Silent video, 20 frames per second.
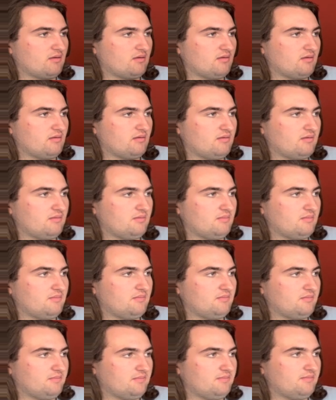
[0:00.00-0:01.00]

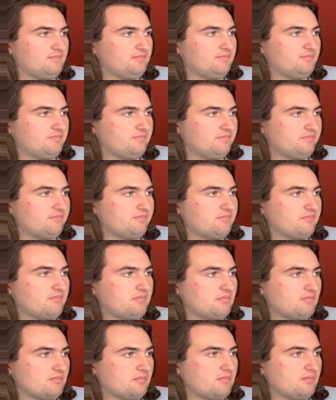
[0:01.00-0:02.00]

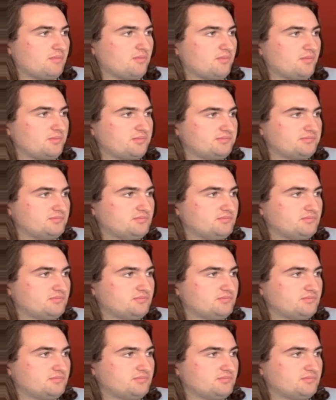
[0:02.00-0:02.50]
No words are spoken by the person on screen.